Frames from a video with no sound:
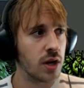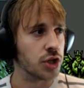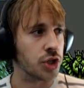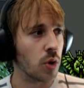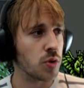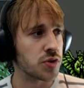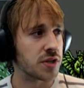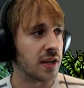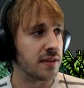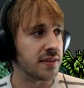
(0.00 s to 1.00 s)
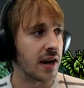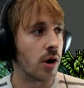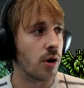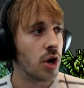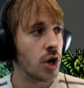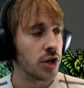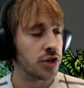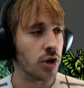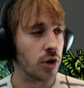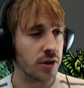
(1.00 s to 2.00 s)
Those in there
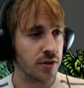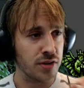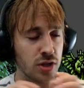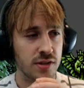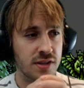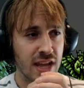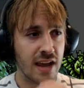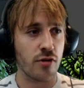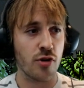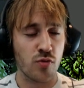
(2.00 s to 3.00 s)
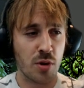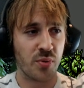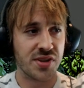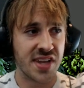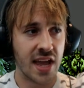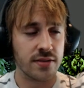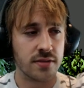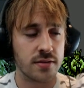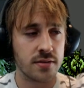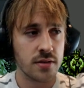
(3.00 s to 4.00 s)
never
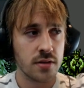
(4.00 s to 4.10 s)
represent